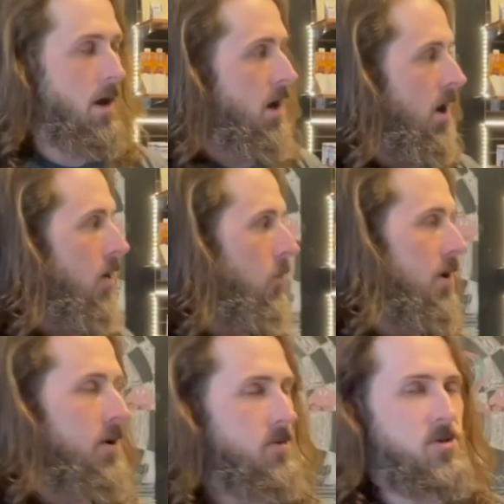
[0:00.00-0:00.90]
Uh,
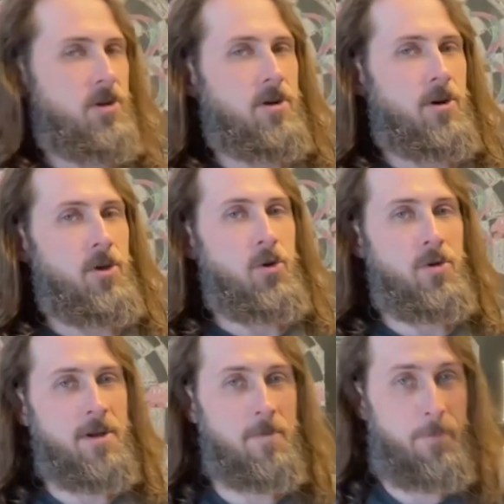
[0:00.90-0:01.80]
well, sir, you
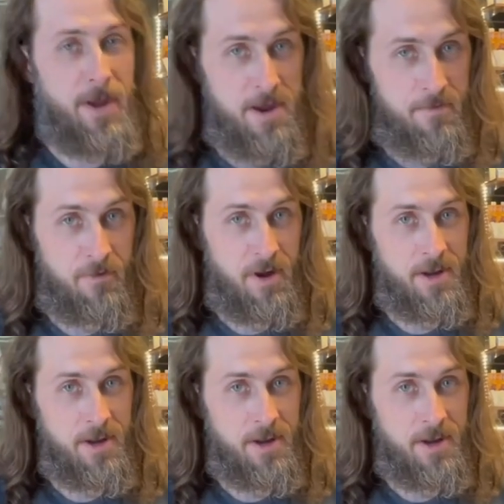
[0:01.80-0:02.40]
didn't pay for